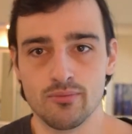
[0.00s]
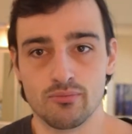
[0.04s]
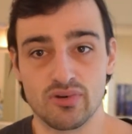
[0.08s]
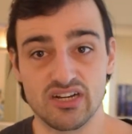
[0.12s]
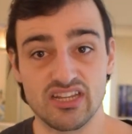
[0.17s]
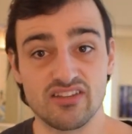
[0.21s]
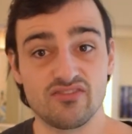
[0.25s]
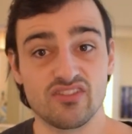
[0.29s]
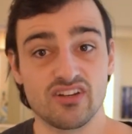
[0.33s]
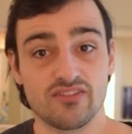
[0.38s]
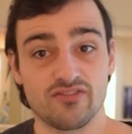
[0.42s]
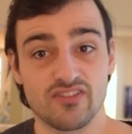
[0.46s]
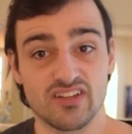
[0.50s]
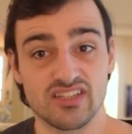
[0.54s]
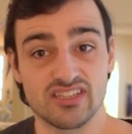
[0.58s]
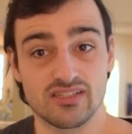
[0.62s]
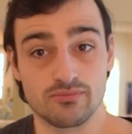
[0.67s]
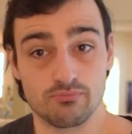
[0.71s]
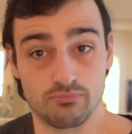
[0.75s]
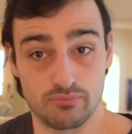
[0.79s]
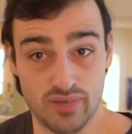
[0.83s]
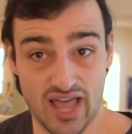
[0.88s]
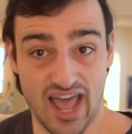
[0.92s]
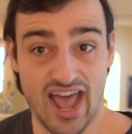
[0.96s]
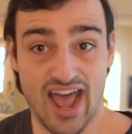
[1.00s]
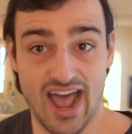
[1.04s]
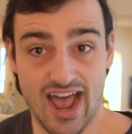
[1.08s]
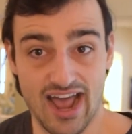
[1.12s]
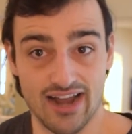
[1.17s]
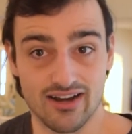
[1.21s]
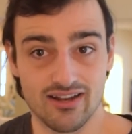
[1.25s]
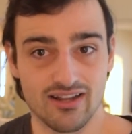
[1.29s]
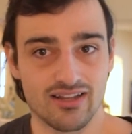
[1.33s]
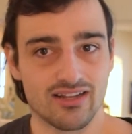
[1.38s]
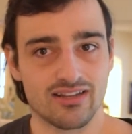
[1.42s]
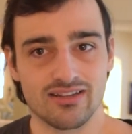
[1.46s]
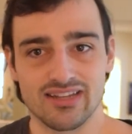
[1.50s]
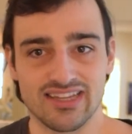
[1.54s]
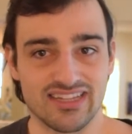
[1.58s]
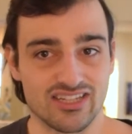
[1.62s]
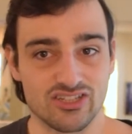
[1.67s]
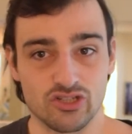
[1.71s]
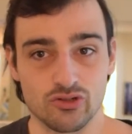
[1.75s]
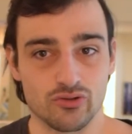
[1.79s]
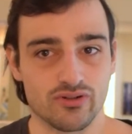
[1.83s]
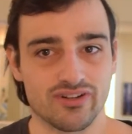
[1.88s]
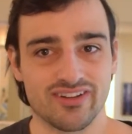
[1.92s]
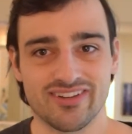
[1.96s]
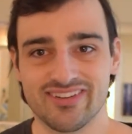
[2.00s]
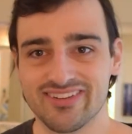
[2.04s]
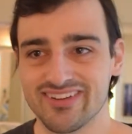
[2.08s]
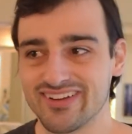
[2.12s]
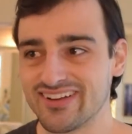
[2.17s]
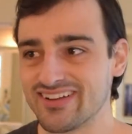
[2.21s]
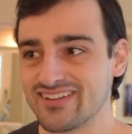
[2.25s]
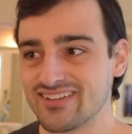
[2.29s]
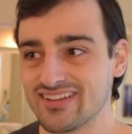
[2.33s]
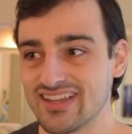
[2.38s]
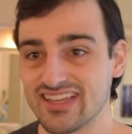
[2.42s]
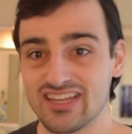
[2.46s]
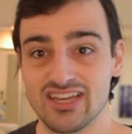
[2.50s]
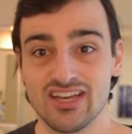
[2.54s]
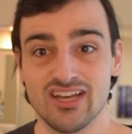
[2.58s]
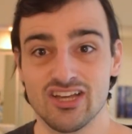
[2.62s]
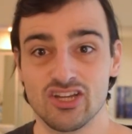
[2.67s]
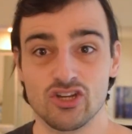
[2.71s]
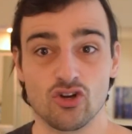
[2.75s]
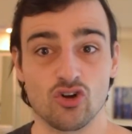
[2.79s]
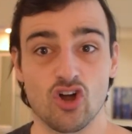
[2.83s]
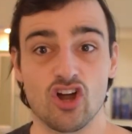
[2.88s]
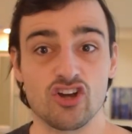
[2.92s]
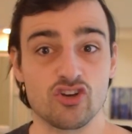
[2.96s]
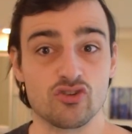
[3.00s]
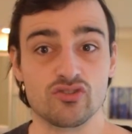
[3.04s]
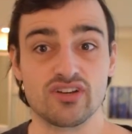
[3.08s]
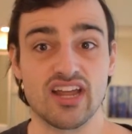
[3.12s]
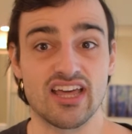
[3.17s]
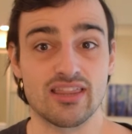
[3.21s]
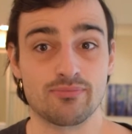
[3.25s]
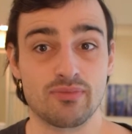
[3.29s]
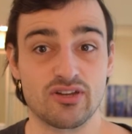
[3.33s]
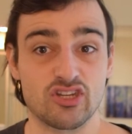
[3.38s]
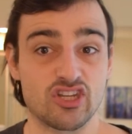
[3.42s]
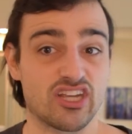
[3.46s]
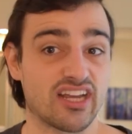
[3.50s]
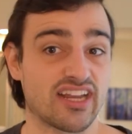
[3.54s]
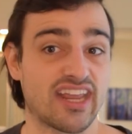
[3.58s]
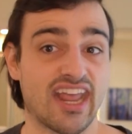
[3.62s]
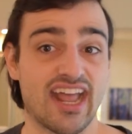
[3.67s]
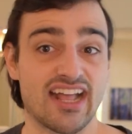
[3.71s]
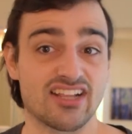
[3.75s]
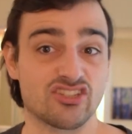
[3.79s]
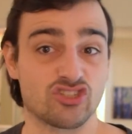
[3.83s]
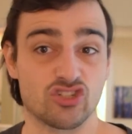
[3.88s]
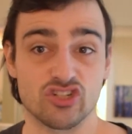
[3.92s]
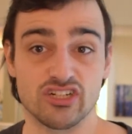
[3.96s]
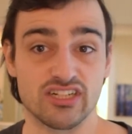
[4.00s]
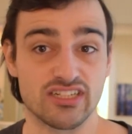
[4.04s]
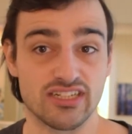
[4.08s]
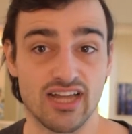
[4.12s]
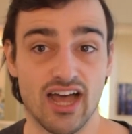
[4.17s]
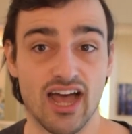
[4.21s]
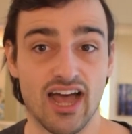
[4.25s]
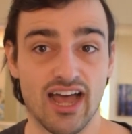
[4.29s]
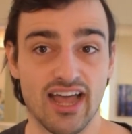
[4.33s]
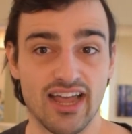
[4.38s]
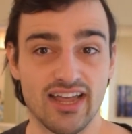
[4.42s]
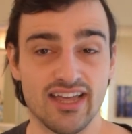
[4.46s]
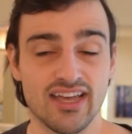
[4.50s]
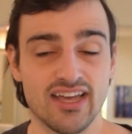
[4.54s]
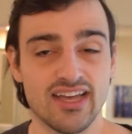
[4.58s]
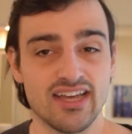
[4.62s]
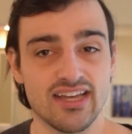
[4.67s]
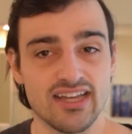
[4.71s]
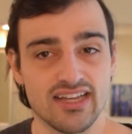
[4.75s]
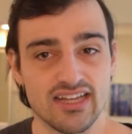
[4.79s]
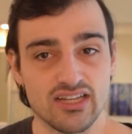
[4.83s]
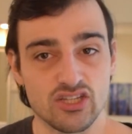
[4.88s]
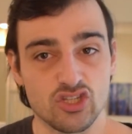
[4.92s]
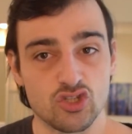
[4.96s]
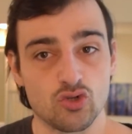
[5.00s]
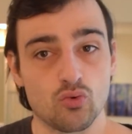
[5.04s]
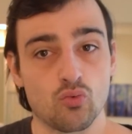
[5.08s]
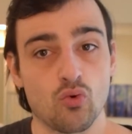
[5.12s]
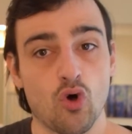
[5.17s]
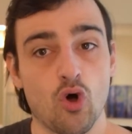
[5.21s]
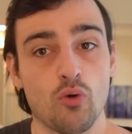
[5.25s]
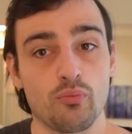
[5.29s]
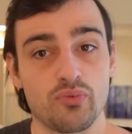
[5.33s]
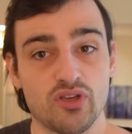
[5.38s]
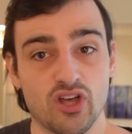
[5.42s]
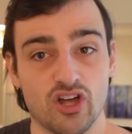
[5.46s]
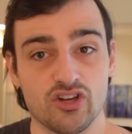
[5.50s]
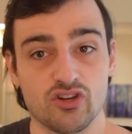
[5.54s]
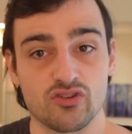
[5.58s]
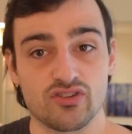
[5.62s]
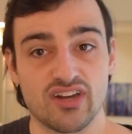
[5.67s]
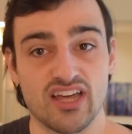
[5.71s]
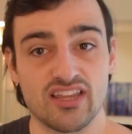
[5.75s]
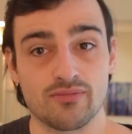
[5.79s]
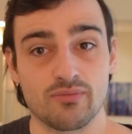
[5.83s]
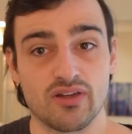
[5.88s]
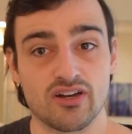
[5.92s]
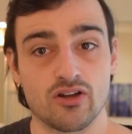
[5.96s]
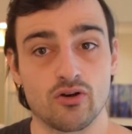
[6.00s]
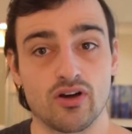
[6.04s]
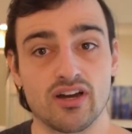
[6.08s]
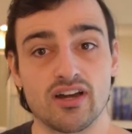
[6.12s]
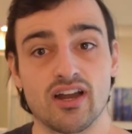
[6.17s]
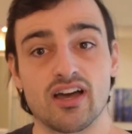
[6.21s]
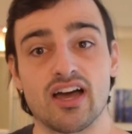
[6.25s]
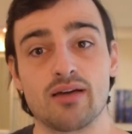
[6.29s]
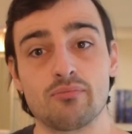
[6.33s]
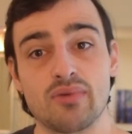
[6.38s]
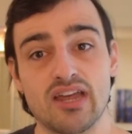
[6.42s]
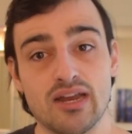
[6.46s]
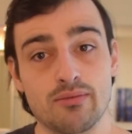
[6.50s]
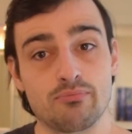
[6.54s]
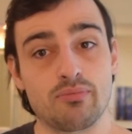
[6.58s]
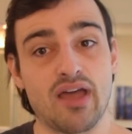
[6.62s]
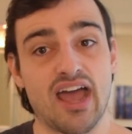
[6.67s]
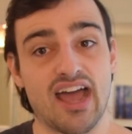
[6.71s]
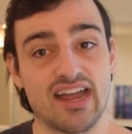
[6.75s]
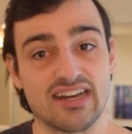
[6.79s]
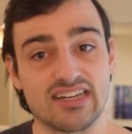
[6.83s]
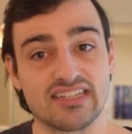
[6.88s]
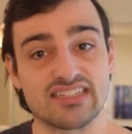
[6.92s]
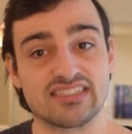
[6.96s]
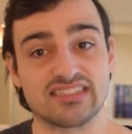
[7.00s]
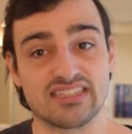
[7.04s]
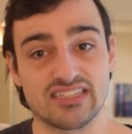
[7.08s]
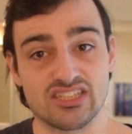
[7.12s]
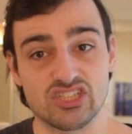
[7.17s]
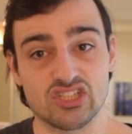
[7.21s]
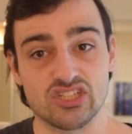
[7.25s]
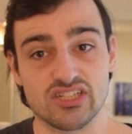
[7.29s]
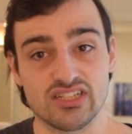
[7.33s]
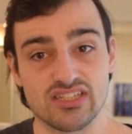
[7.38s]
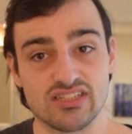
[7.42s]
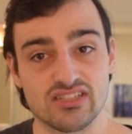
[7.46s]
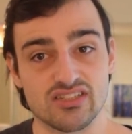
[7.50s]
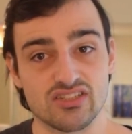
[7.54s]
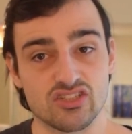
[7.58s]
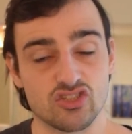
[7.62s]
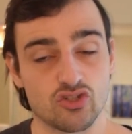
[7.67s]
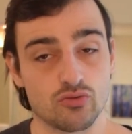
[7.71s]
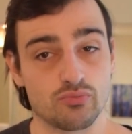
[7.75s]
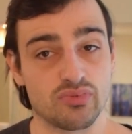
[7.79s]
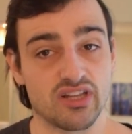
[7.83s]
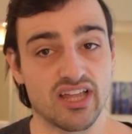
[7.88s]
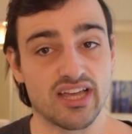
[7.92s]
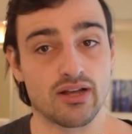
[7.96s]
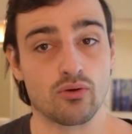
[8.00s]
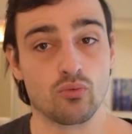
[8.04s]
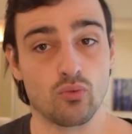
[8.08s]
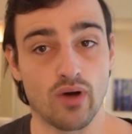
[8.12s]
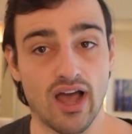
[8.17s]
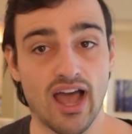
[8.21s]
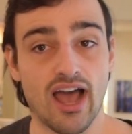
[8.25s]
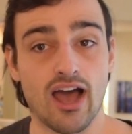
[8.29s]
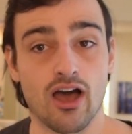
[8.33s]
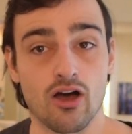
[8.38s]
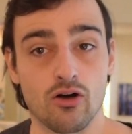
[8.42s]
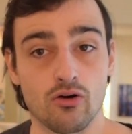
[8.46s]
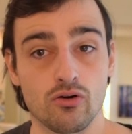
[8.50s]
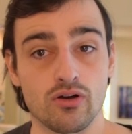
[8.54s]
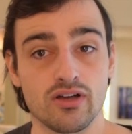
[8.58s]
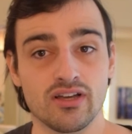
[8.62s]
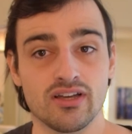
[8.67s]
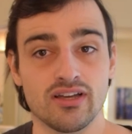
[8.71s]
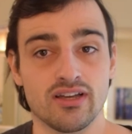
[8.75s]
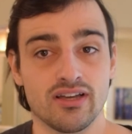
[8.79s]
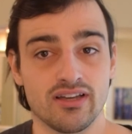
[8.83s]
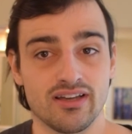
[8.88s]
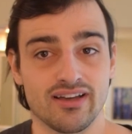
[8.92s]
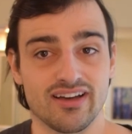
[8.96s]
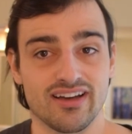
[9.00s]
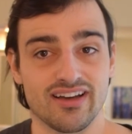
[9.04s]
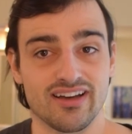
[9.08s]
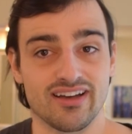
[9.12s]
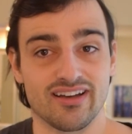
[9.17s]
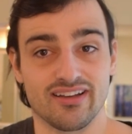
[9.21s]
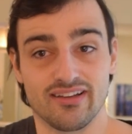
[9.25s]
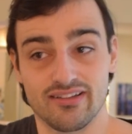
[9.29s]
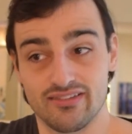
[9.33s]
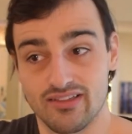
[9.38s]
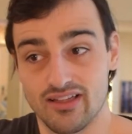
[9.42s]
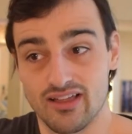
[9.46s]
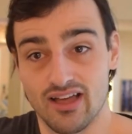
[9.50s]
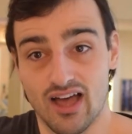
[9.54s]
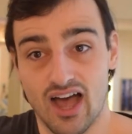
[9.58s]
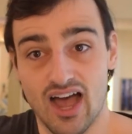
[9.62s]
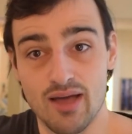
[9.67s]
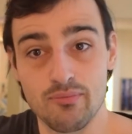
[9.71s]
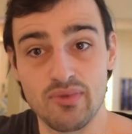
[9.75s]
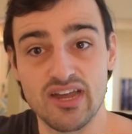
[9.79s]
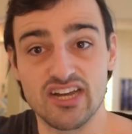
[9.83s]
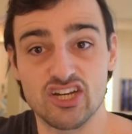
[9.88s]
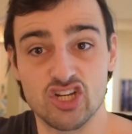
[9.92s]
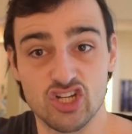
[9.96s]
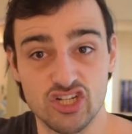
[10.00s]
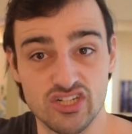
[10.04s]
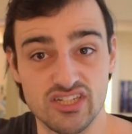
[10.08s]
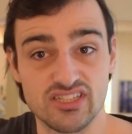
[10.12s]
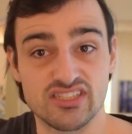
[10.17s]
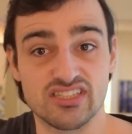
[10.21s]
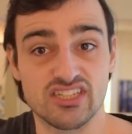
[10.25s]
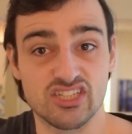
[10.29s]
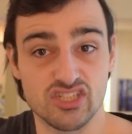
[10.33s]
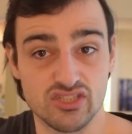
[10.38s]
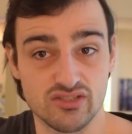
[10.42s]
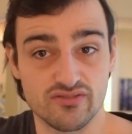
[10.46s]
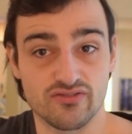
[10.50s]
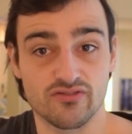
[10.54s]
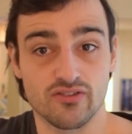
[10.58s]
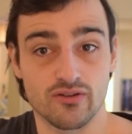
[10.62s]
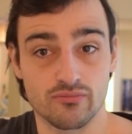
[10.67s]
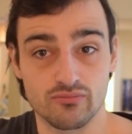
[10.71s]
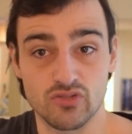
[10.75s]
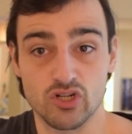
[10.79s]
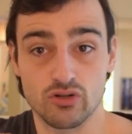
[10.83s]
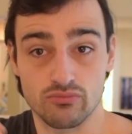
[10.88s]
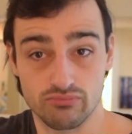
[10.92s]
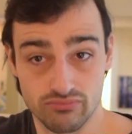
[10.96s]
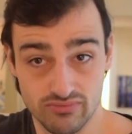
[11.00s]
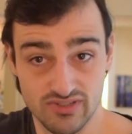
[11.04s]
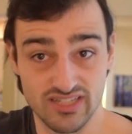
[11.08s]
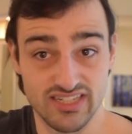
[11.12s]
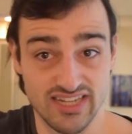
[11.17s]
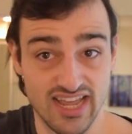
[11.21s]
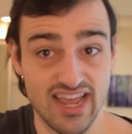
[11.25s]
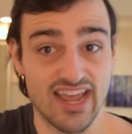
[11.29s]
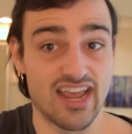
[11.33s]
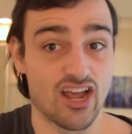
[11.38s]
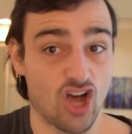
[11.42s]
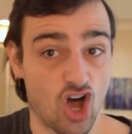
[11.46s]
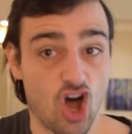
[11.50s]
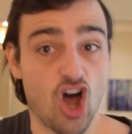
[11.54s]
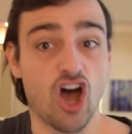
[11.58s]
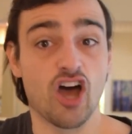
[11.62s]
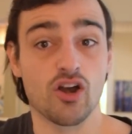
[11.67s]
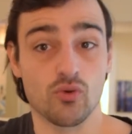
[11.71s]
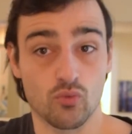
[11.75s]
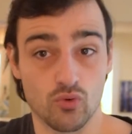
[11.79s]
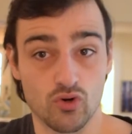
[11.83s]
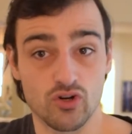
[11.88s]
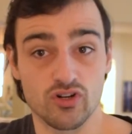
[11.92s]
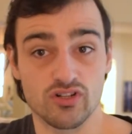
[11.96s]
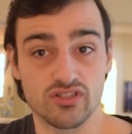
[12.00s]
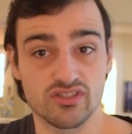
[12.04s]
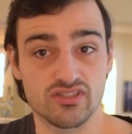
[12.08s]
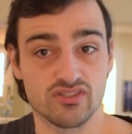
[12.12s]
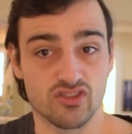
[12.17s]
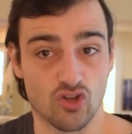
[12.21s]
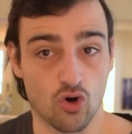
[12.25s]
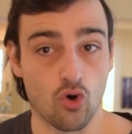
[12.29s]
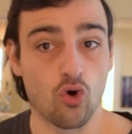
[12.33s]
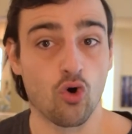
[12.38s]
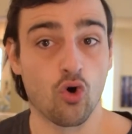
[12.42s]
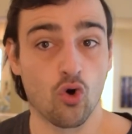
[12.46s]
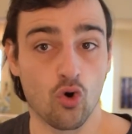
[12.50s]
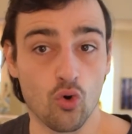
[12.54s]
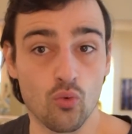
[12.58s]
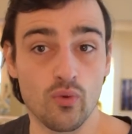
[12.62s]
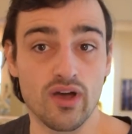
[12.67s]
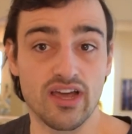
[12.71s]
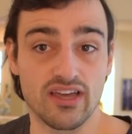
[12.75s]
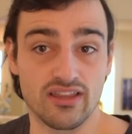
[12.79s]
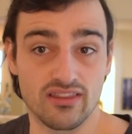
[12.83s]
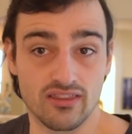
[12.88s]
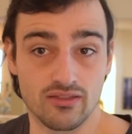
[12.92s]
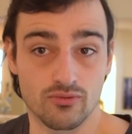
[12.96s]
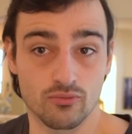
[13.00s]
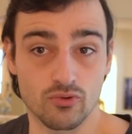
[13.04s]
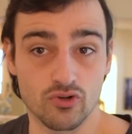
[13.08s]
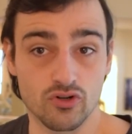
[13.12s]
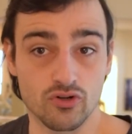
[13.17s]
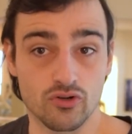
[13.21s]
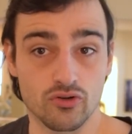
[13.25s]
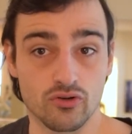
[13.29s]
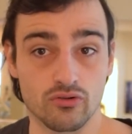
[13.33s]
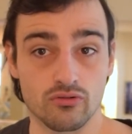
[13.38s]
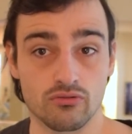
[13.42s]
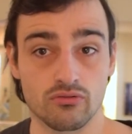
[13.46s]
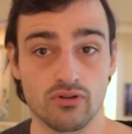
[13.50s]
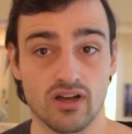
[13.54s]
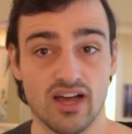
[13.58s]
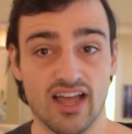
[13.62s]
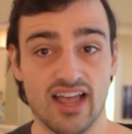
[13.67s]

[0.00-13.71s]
But even if it's bad, like you're on your deathbed, you get cancer, you're gonna die, you won't be on your deathbed going, I made bad decisions. You'll be like, wow, I made good decisions from today onwards, the whole way through.